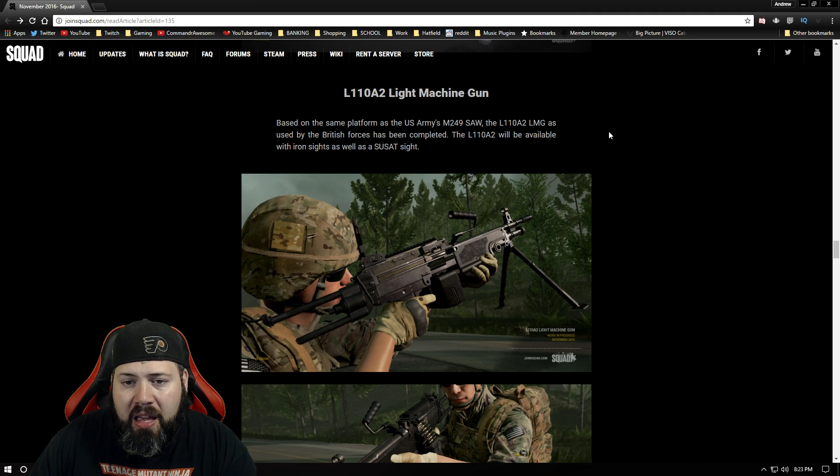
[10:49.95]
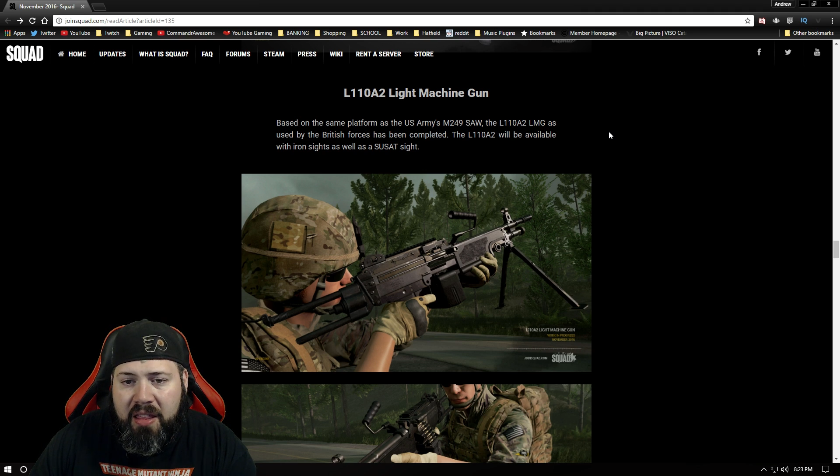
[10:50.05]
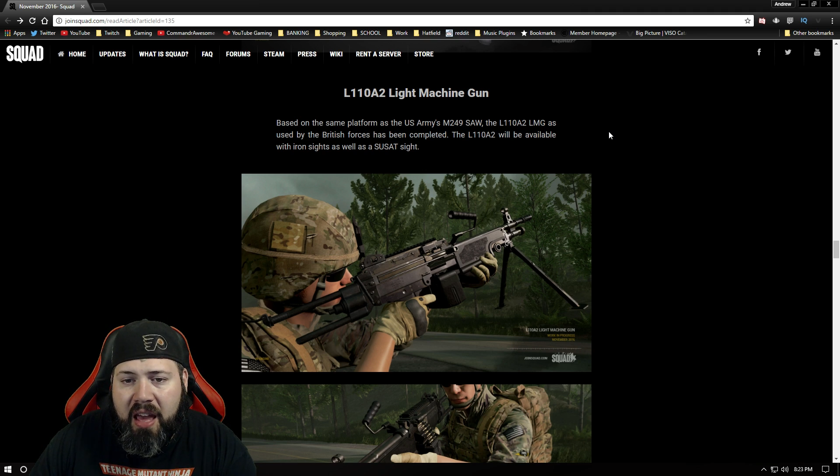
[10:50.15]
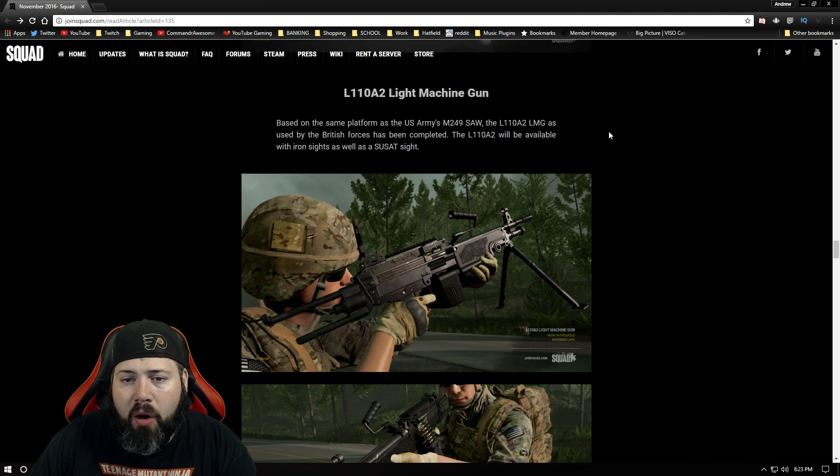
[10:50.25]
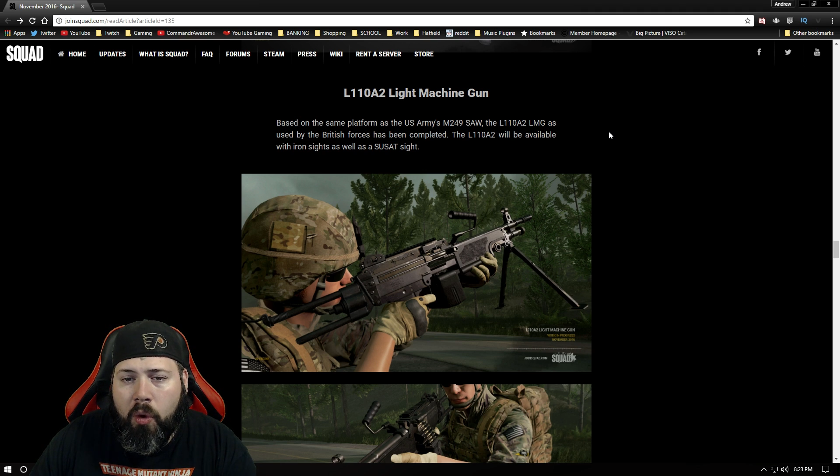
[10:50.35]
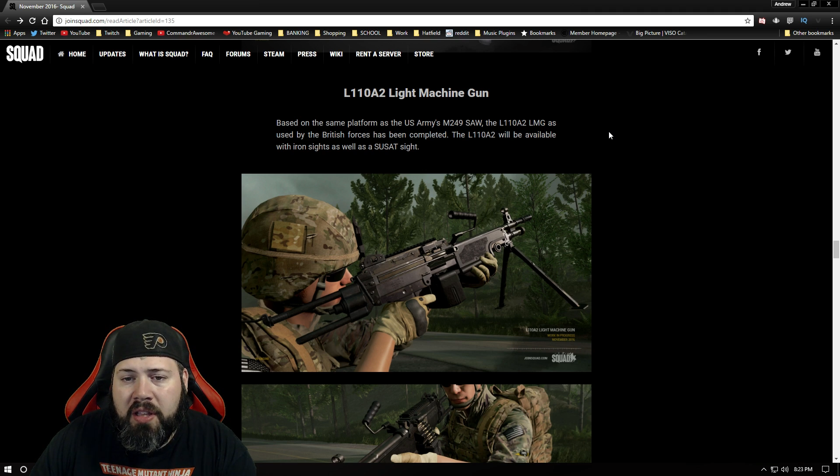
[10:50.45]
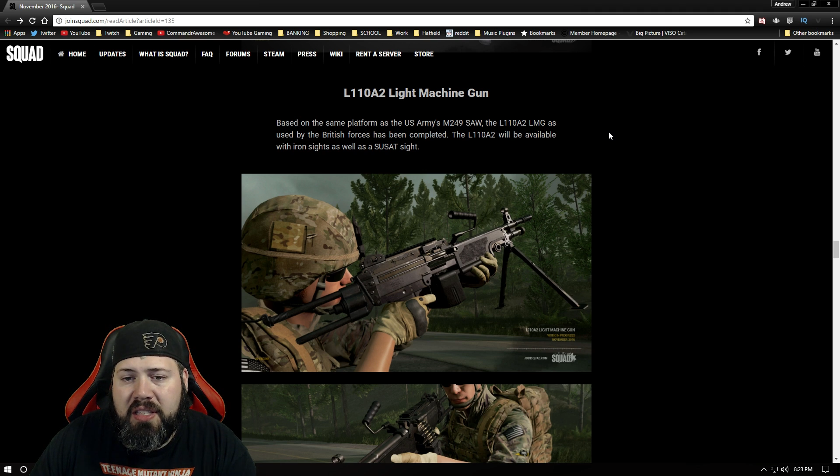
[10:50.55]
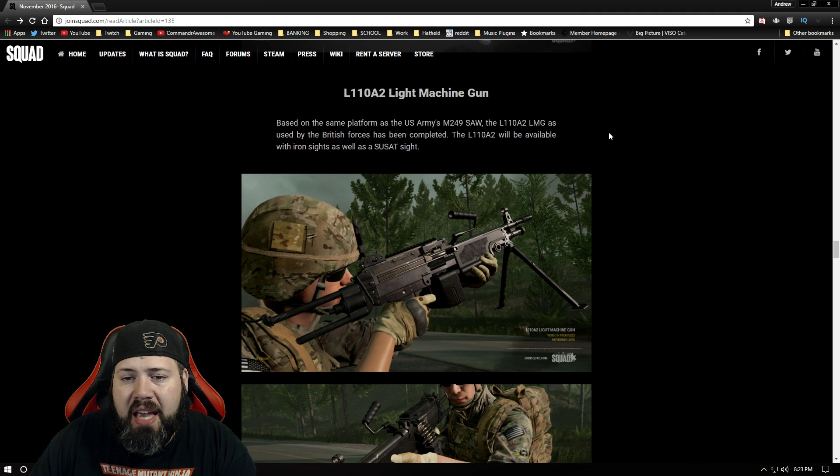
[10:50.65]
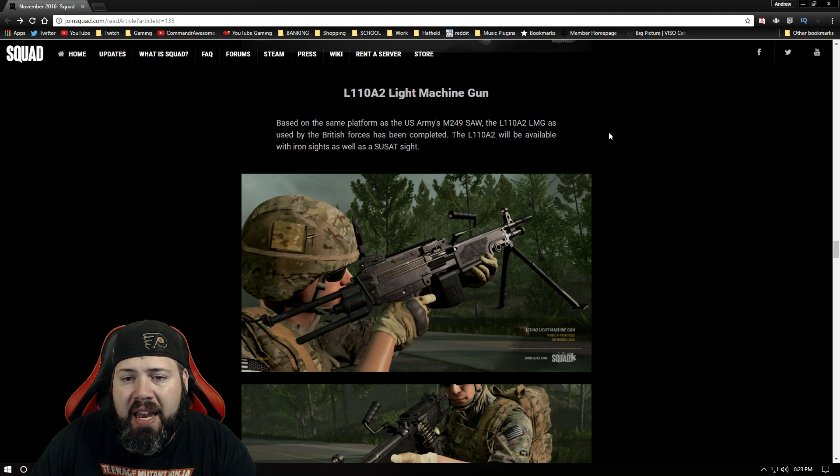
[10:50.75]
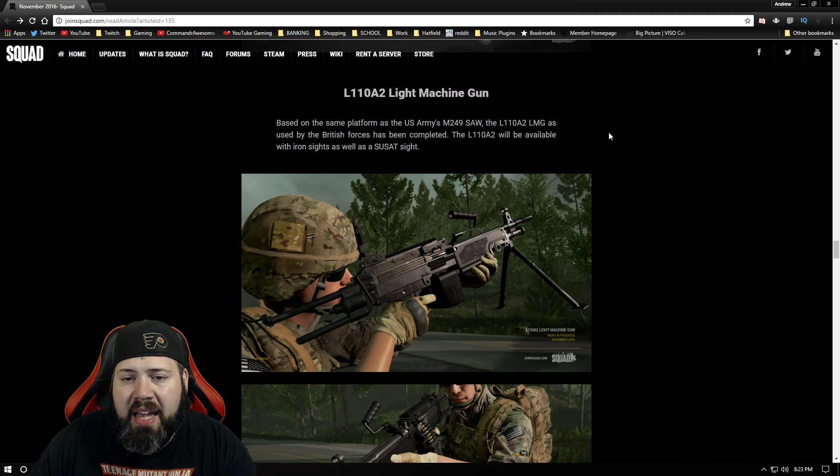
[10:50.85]
The
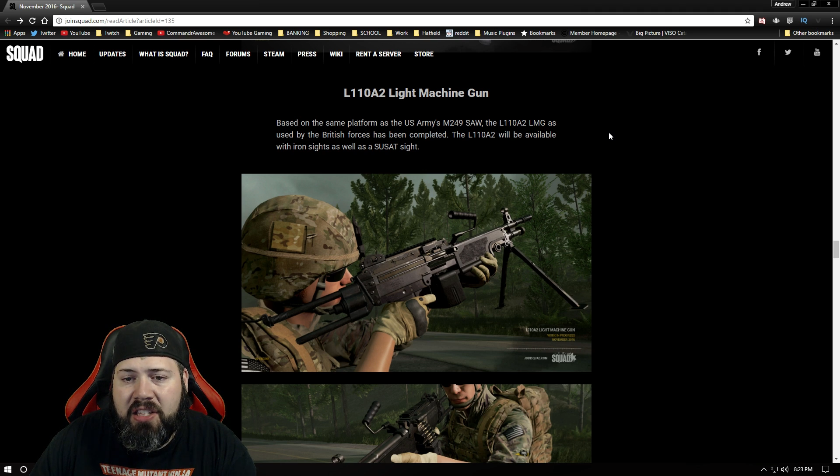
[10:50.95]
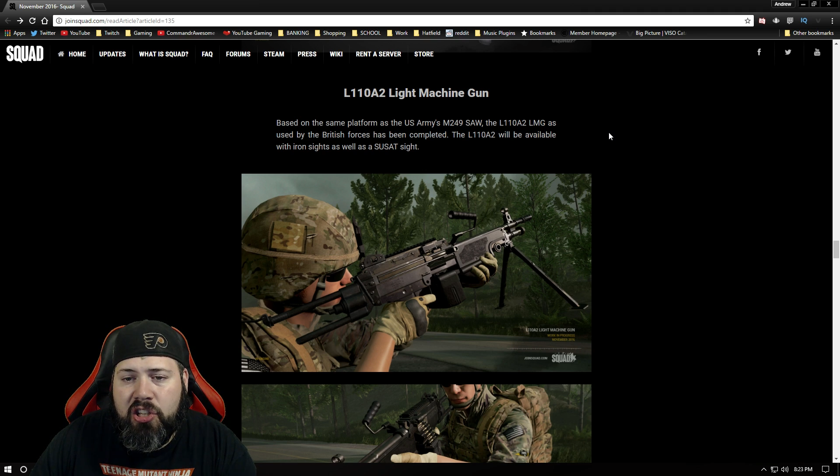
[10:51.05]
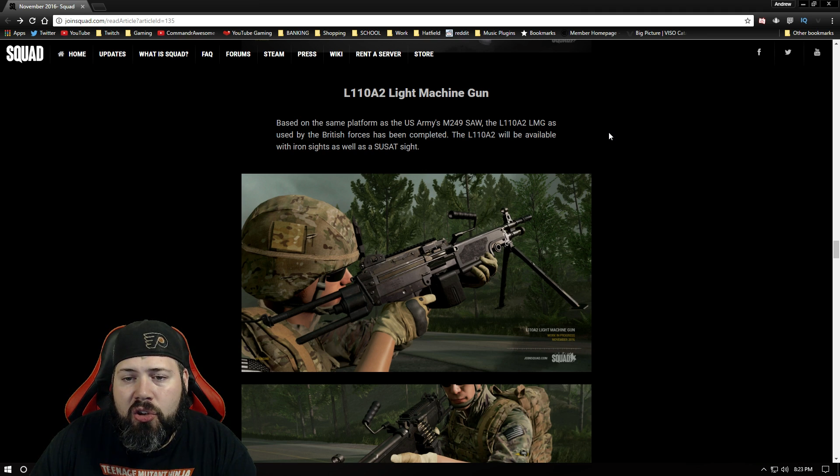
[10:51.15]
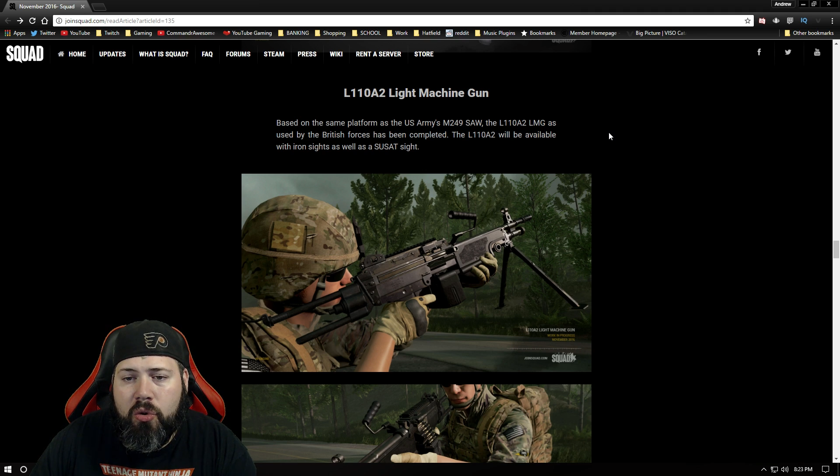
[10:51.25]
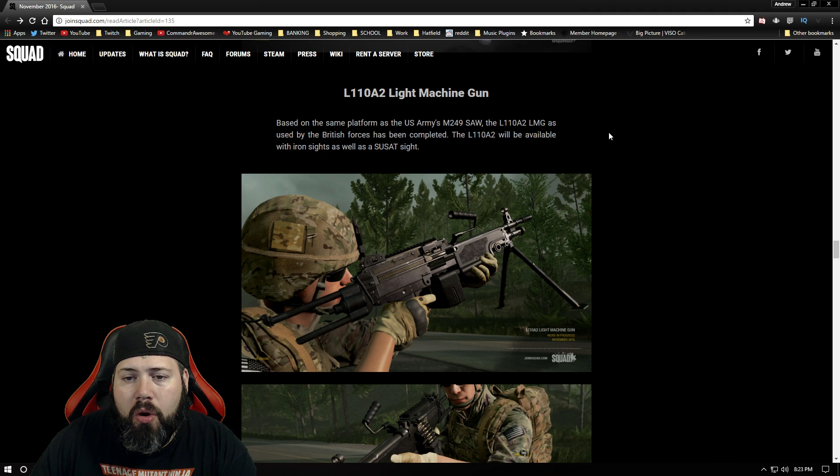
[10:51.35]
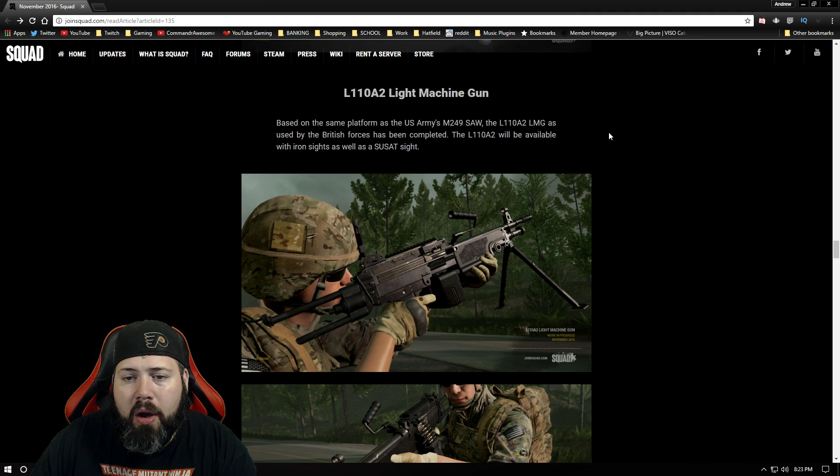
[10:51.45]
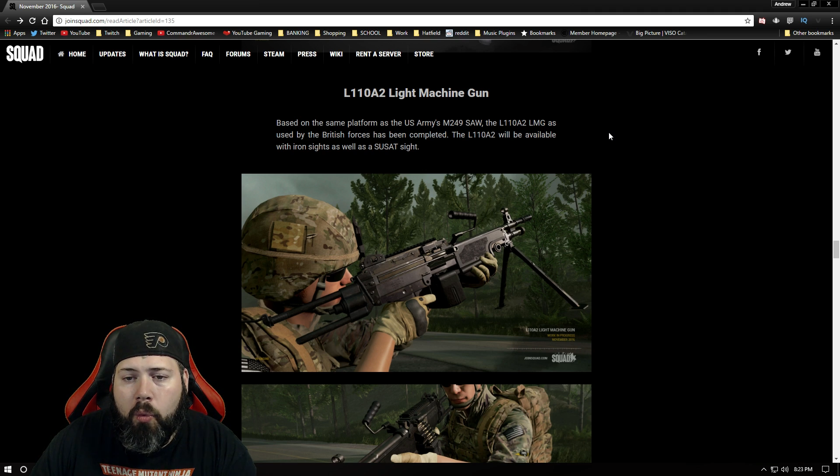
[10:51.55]
L110A2